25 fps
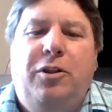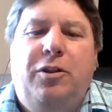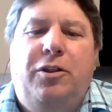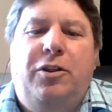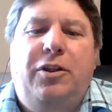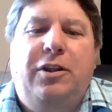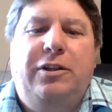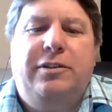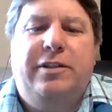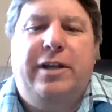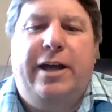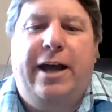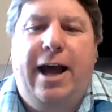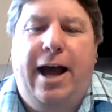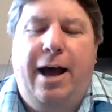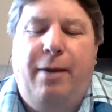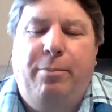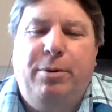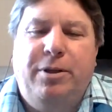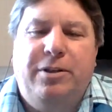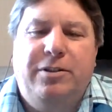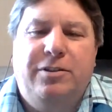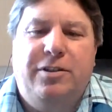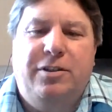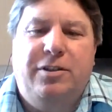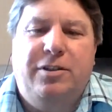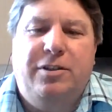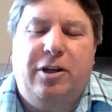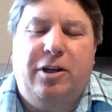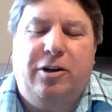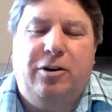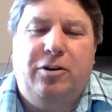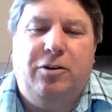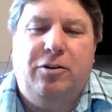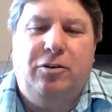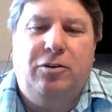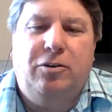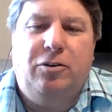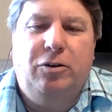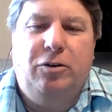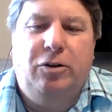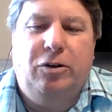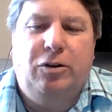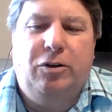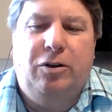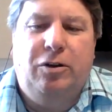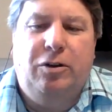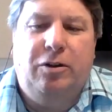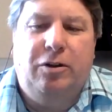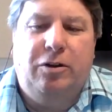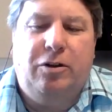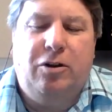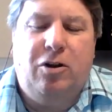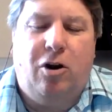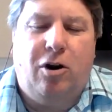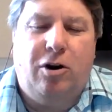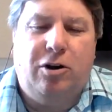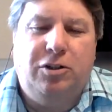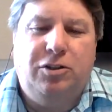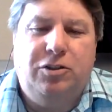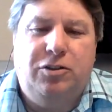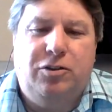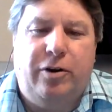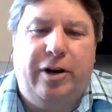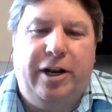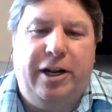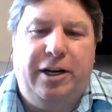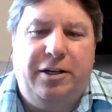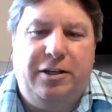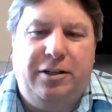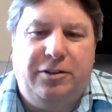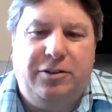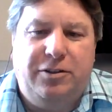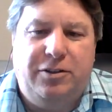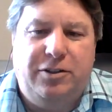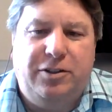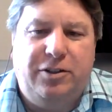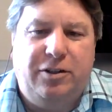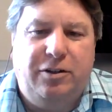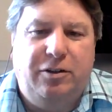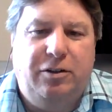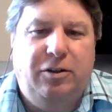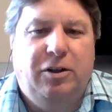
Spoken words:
of the things that happens is the Carl Strand is